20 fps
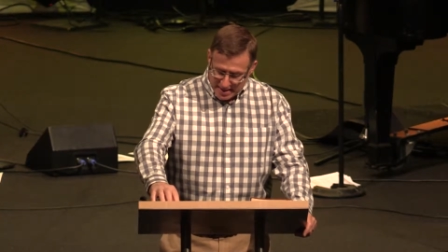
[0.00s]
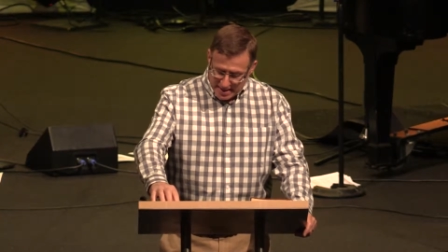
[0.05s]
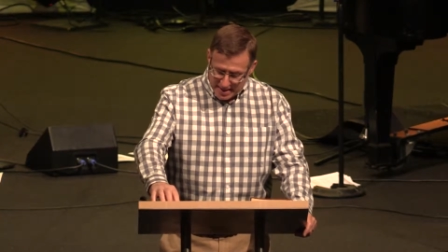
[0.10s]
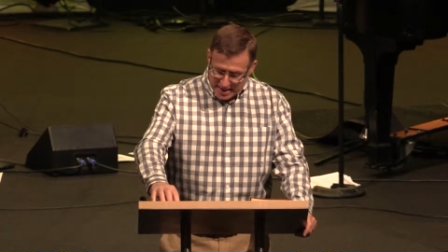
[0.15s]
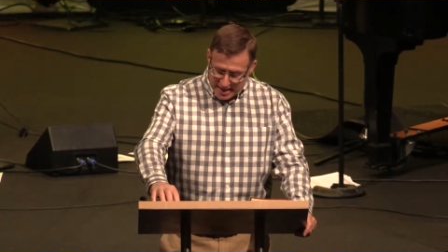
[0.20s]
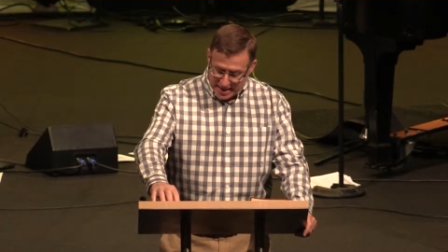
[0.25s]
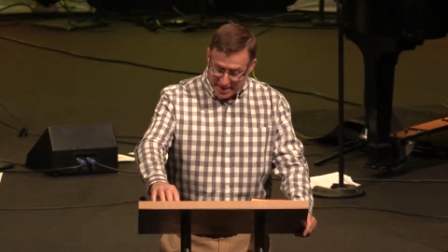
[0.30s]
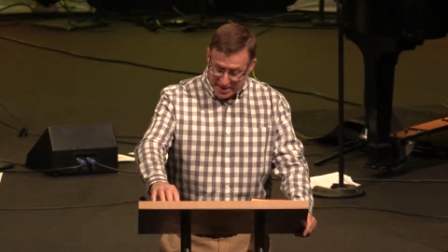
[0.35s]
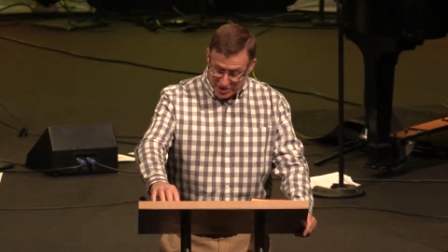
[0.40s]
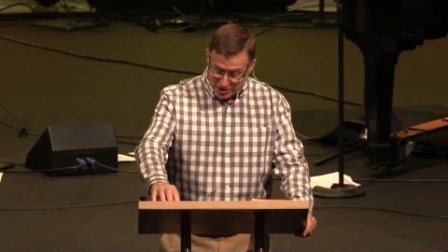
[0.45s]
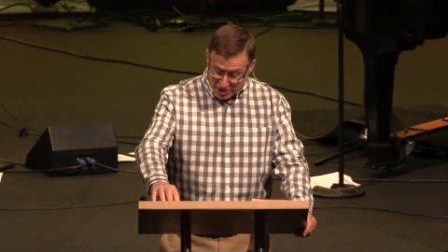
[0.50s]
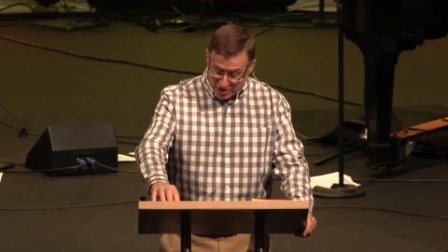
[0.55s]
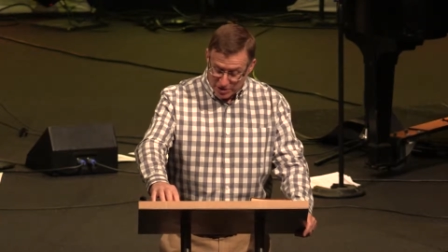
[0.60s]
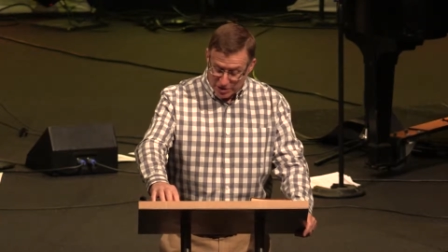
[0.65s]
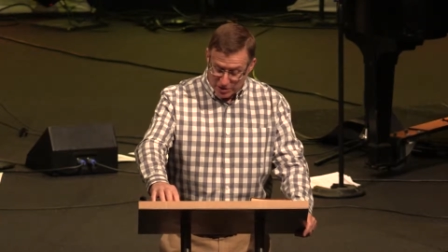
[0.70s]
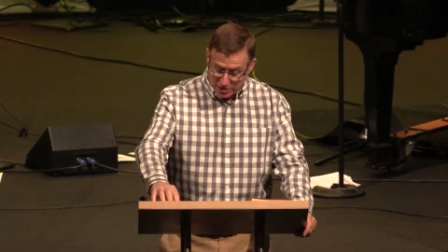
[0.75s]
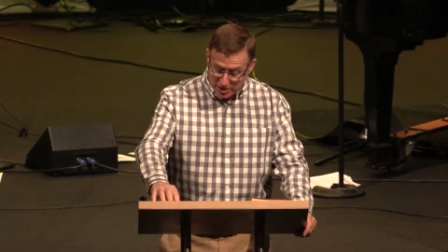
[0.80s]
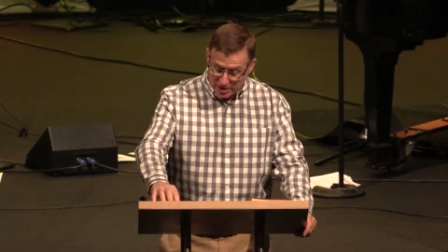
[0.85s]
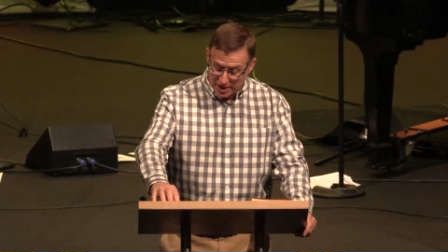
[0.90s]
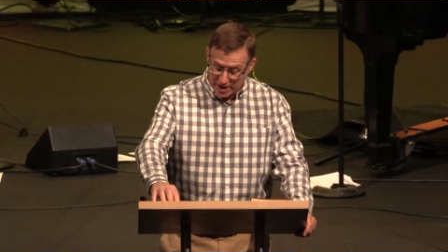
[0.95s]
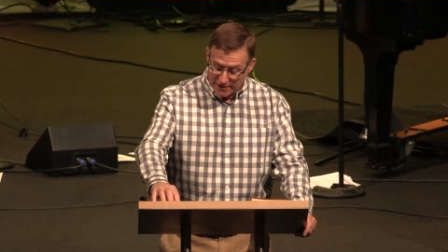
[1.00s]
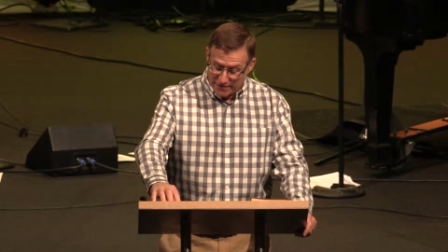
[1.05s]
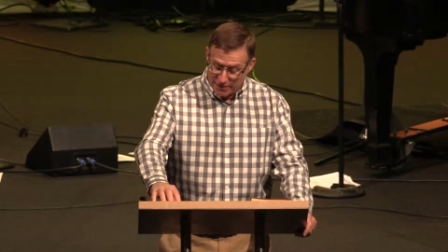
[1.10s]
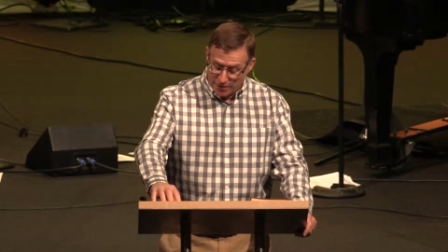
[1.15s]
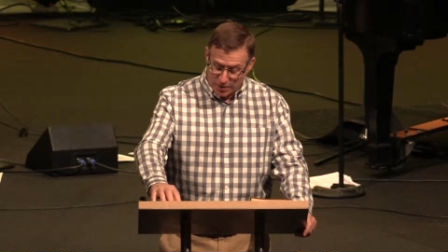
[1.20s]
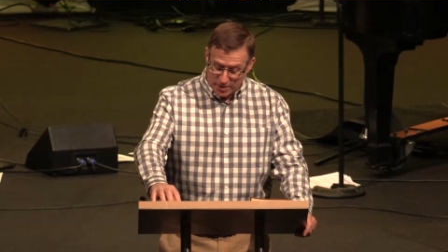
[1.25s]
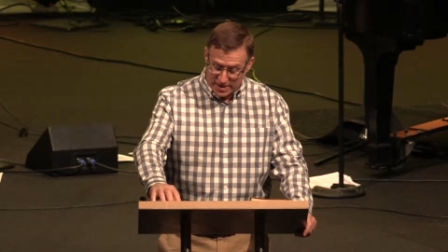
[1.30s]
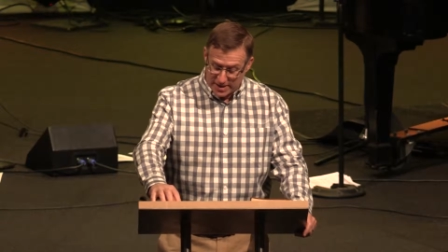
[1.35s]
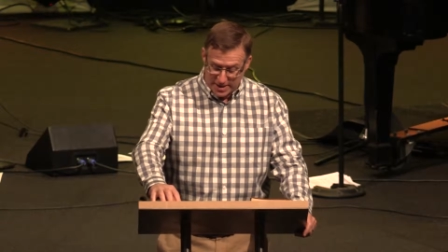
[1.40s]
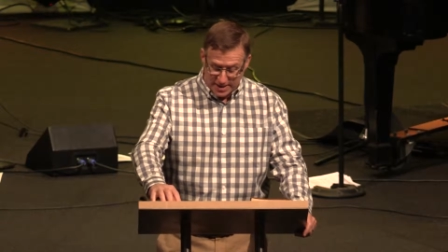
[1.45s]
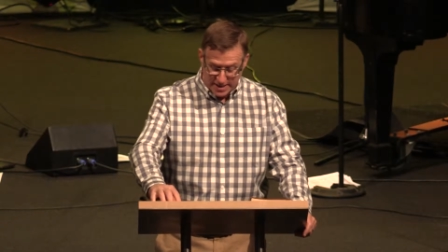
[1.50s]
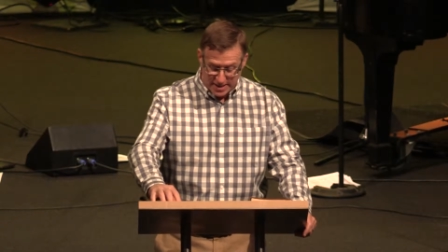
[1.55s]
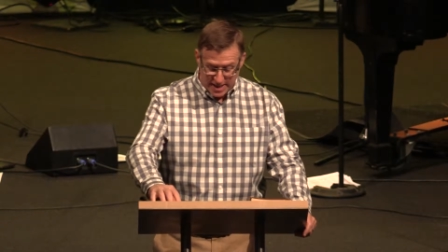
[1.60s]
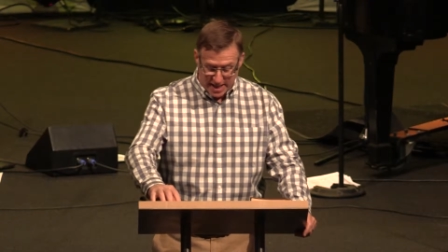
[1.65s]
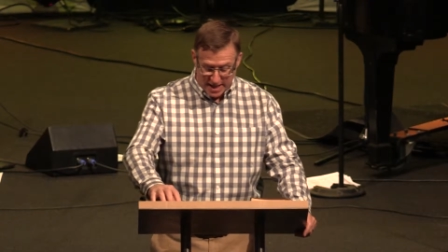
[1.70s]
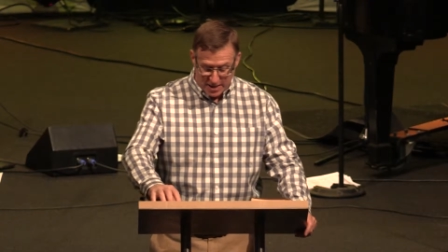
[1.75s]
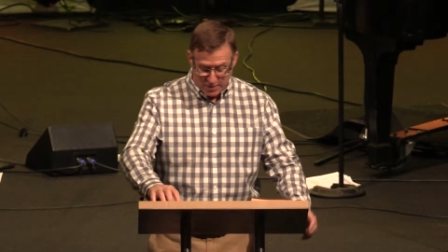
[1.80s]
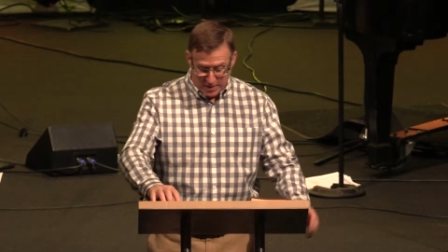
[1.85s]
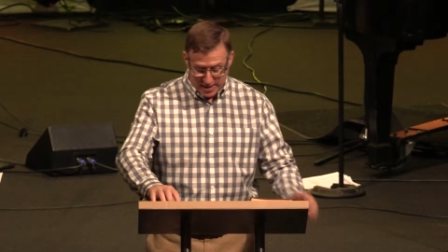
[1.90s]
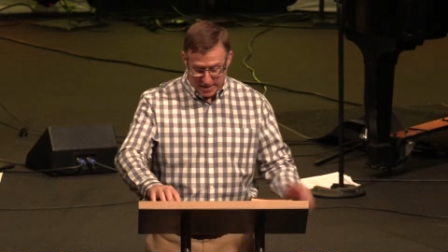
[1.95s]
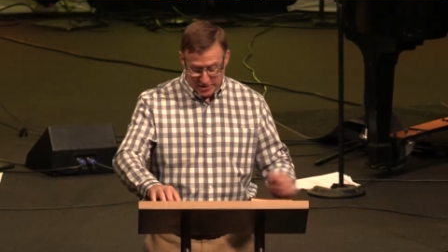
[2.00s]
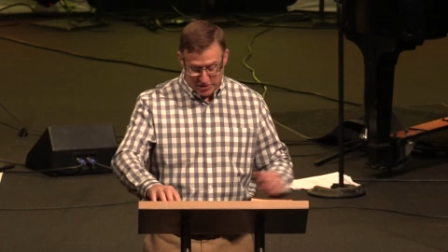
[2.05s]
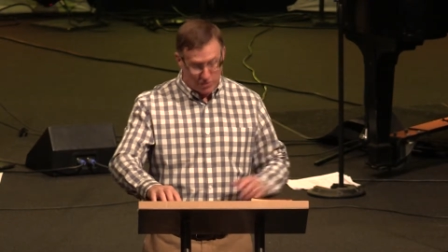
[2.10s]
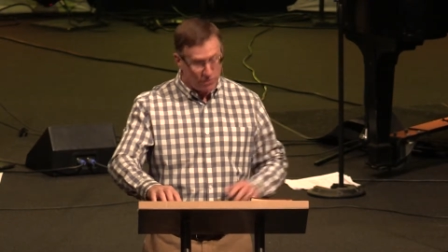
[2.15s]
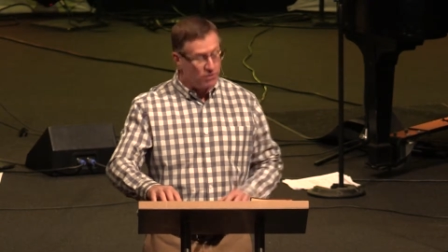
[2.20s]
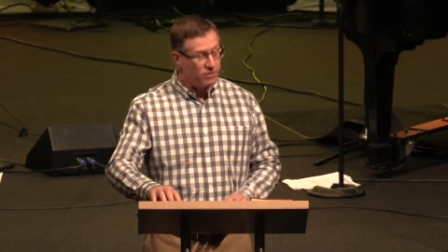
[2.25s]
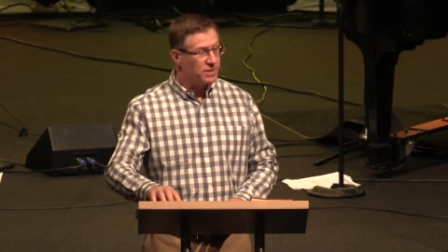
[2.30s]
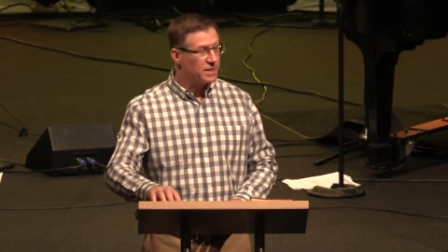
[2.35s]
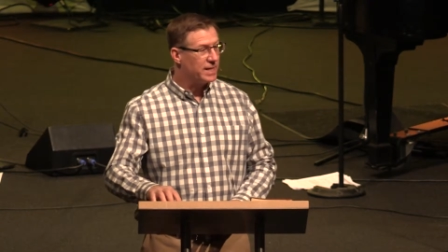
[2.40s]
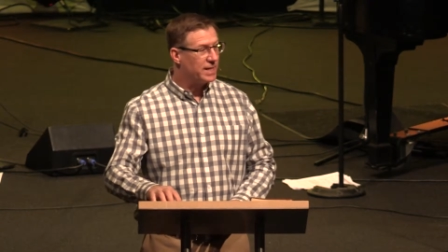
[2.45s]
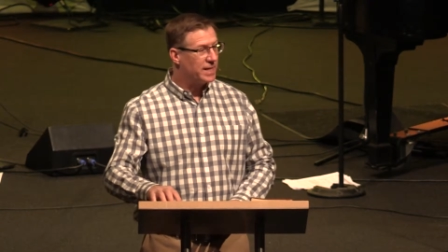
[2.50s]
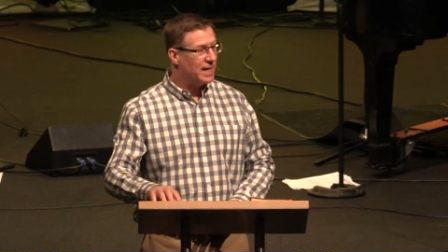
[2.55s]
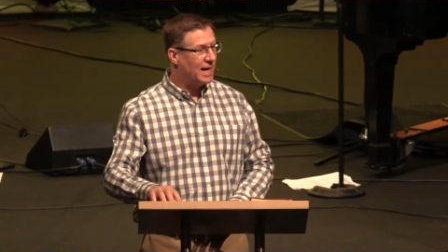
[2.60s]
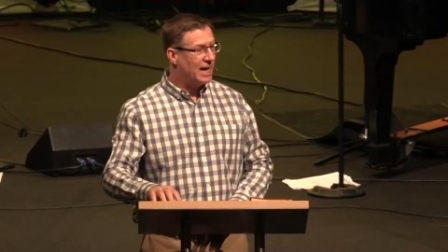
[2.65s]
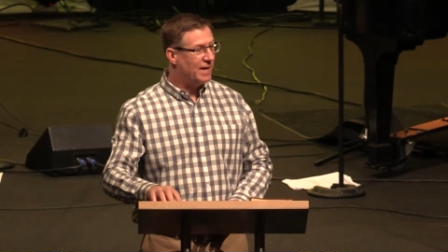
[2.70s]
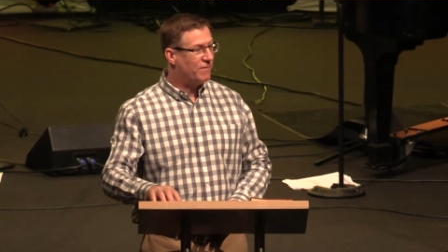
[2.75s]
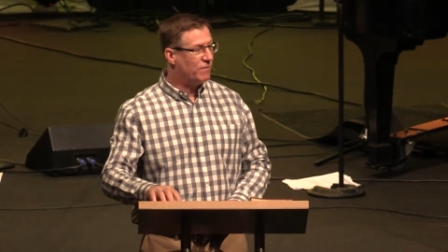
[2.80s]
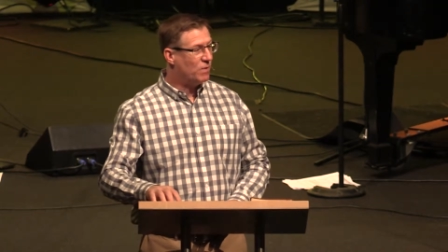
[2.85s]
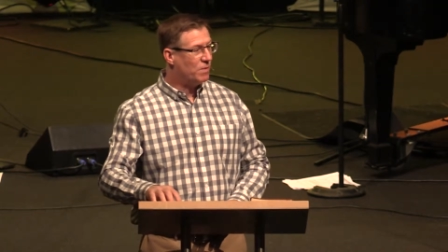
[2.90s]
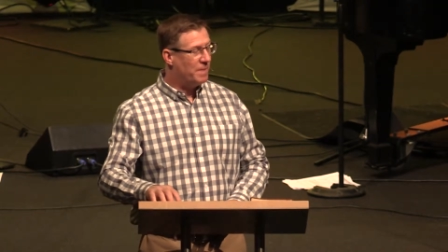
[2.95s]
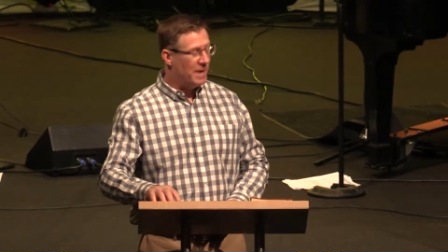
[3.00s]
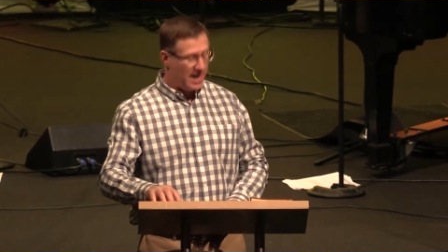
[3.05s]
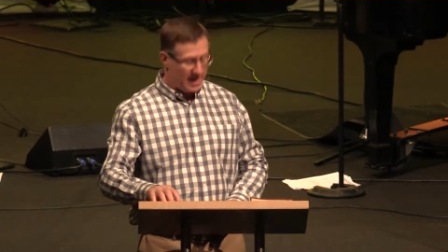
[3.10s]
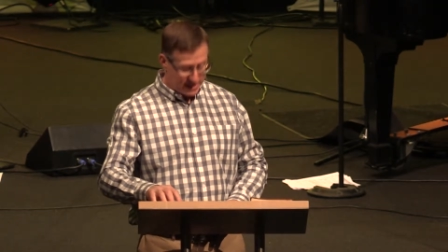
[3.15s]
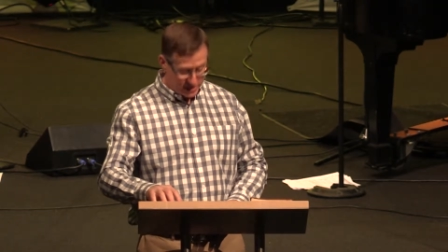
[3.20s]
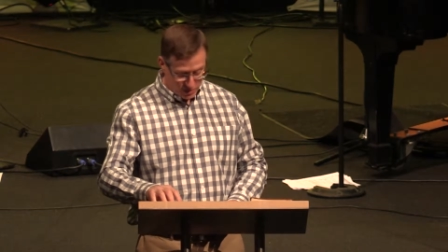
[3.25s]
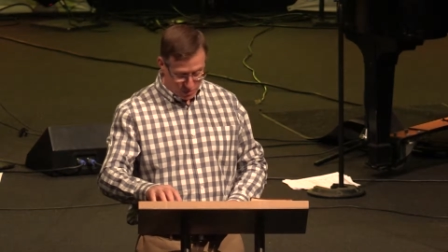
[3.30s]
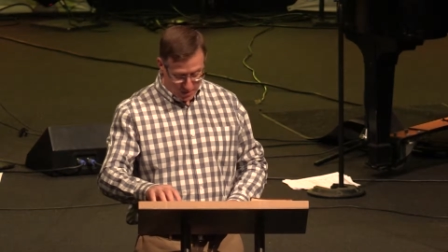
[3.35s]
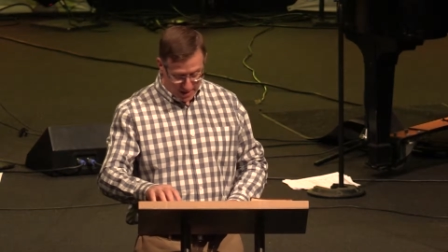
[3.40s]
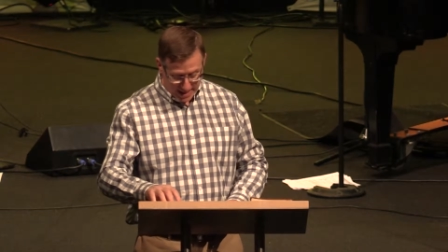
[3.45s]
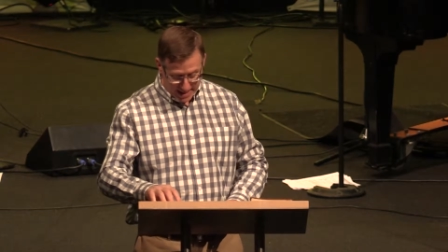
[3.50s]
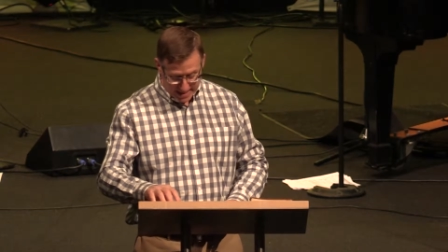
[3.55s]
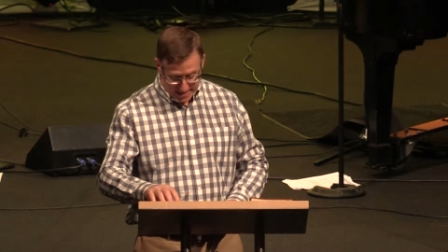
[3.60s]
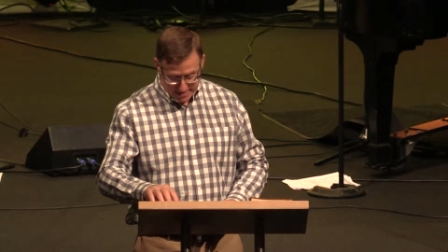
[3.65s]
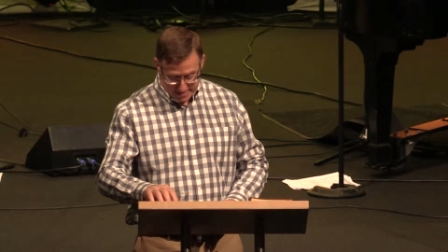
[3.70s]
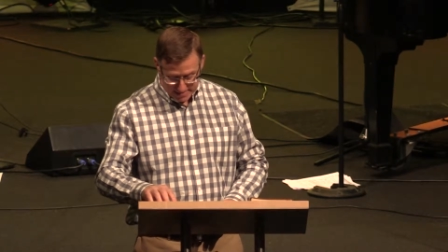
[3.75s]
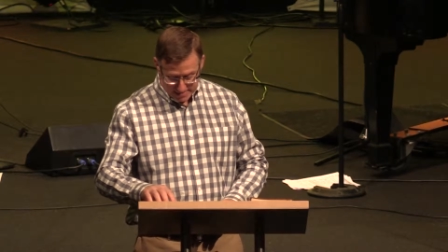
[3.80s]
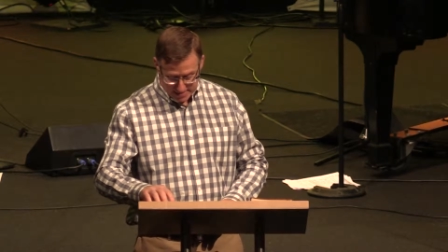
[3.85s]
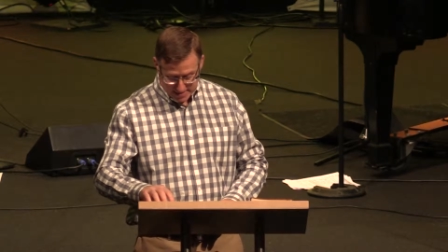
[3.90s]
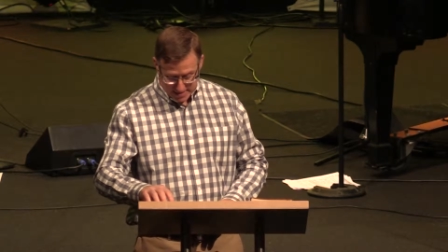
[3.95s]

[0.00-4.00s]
And he's also looking forward to the day when his earthly life will pass away